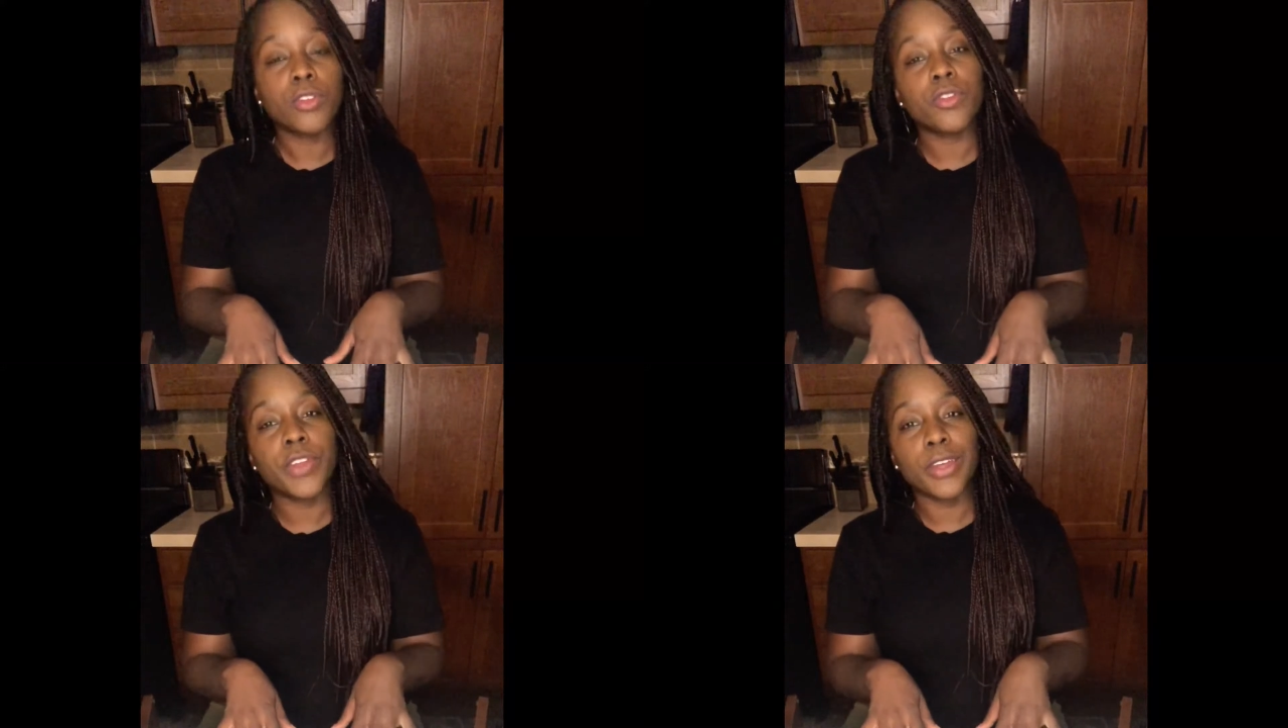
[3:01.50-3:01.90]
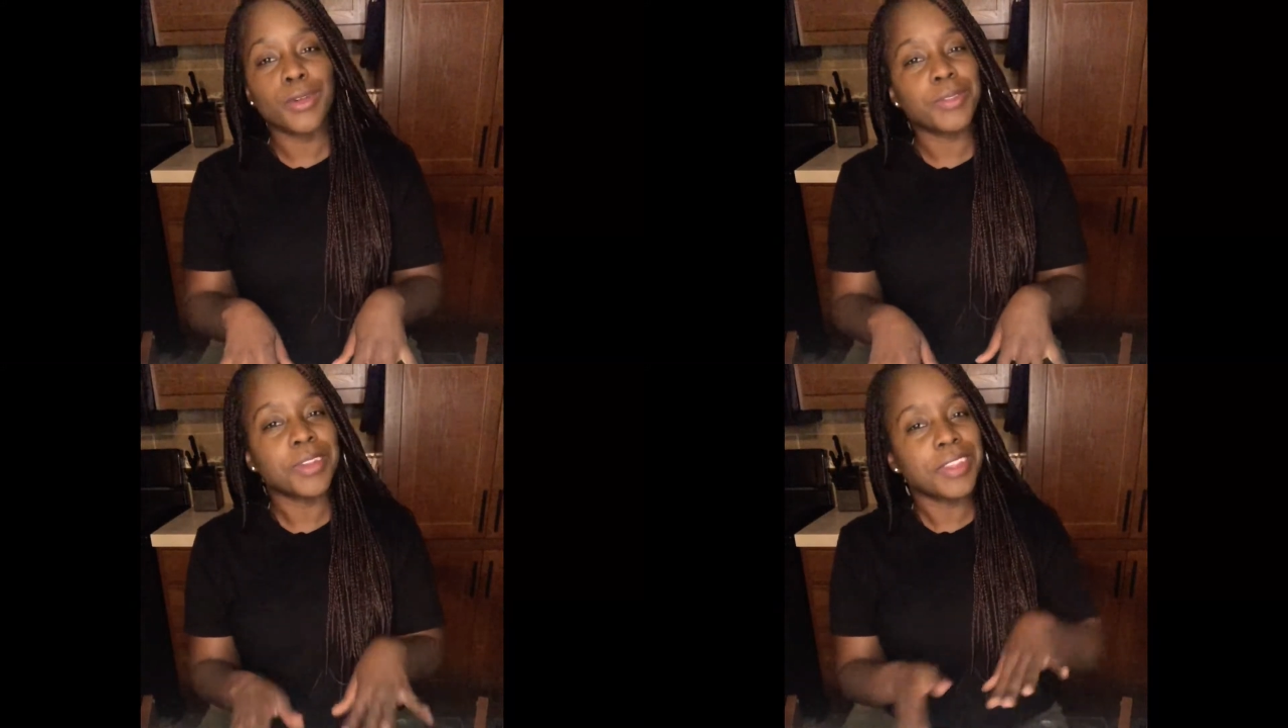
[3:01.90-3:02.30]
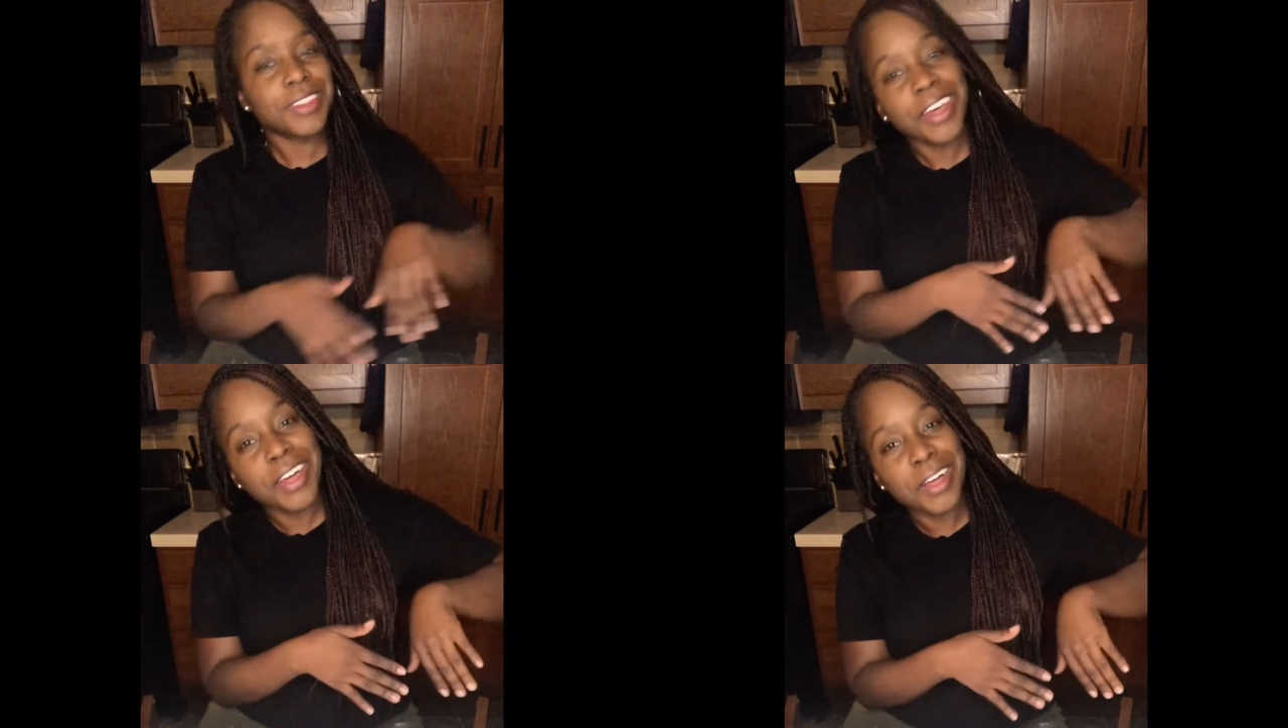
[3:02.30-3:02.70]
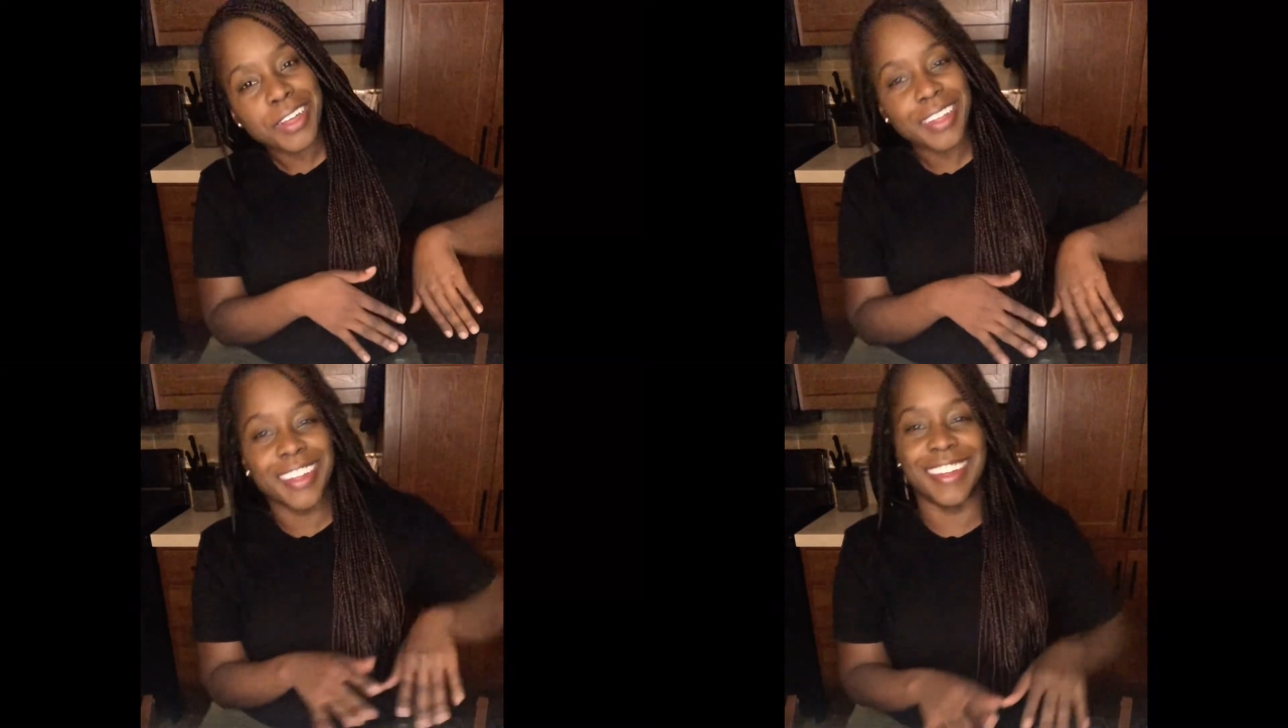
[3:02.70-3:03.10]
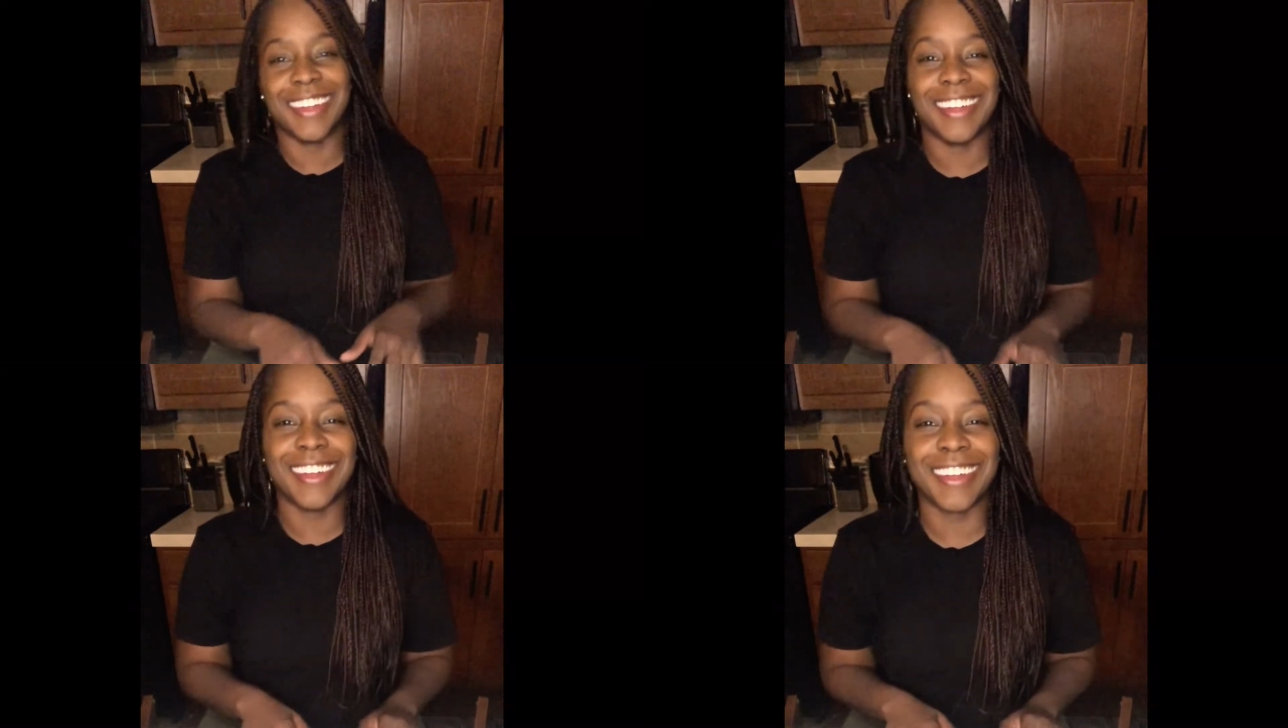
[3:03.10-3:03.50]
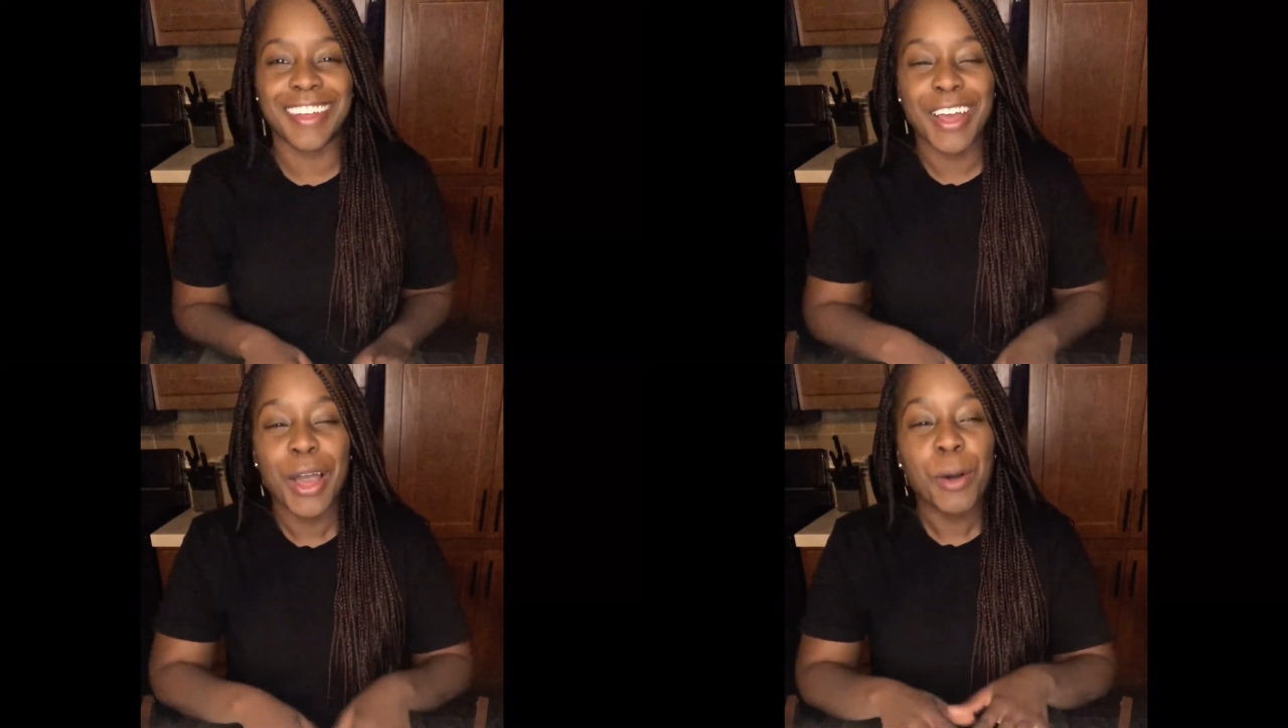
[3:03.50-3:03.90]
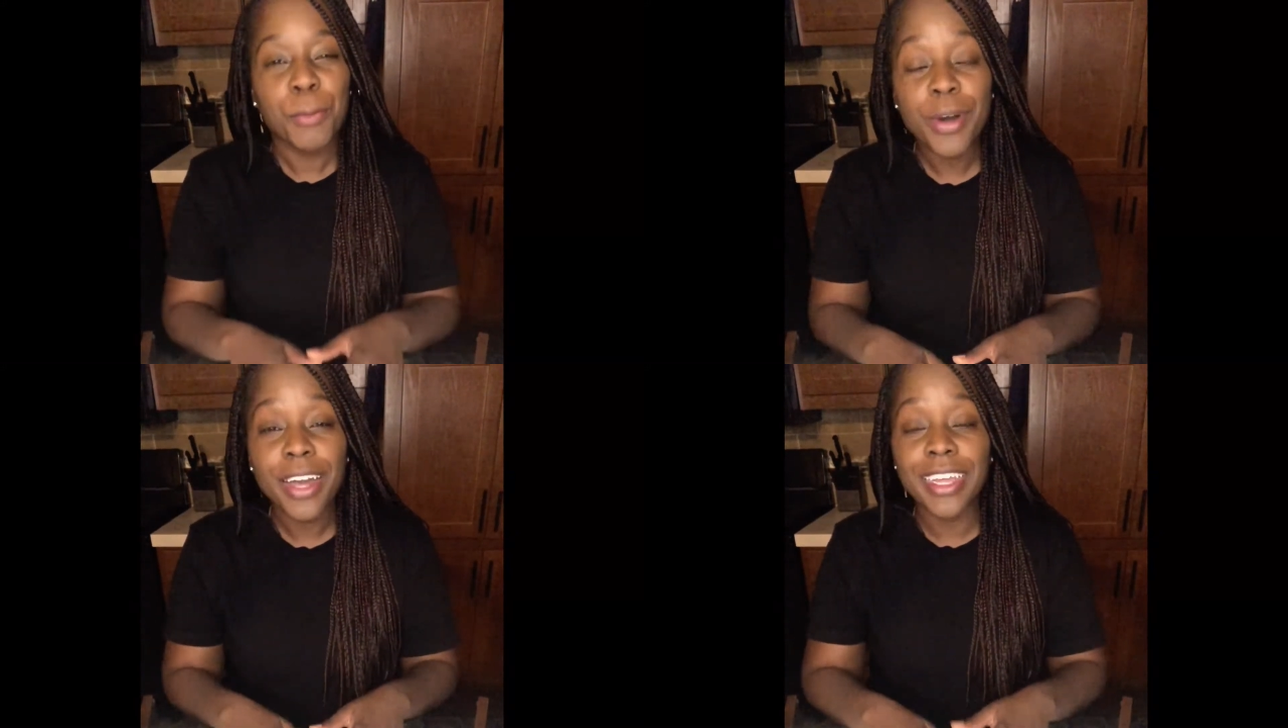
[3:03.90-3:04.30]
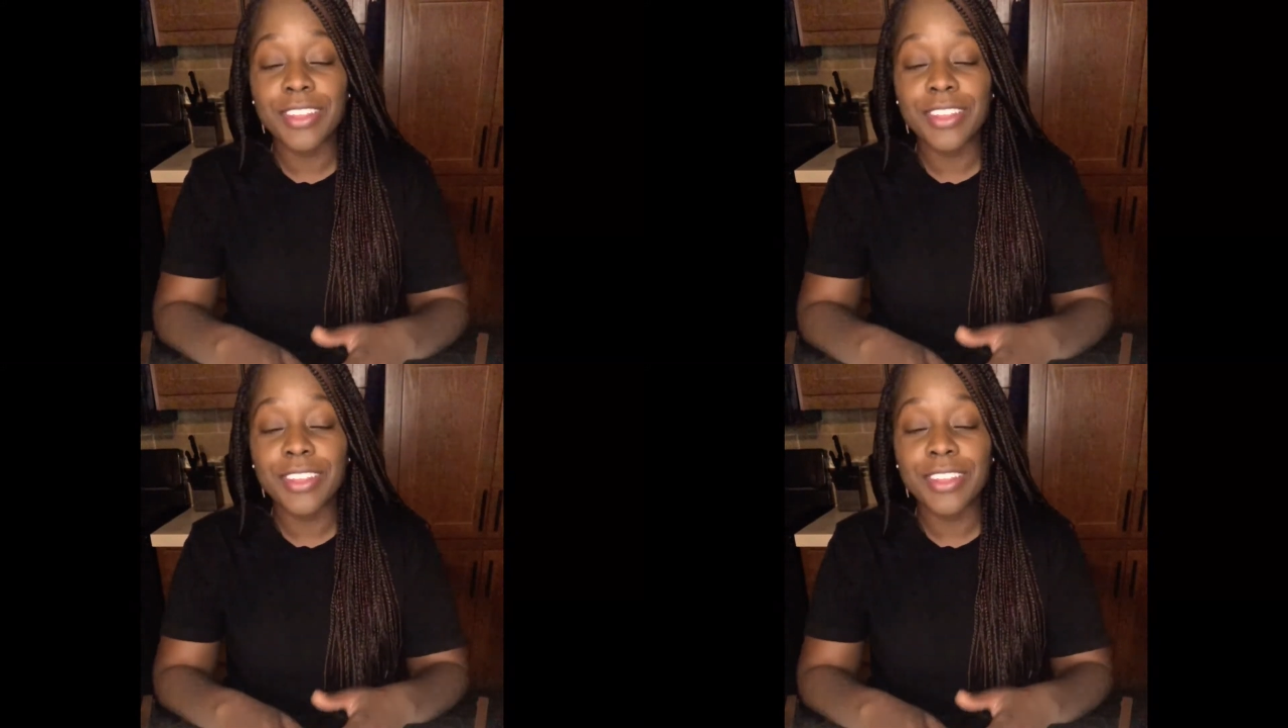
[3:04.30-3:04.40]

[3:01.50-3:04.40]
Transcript: videos in the tuck. But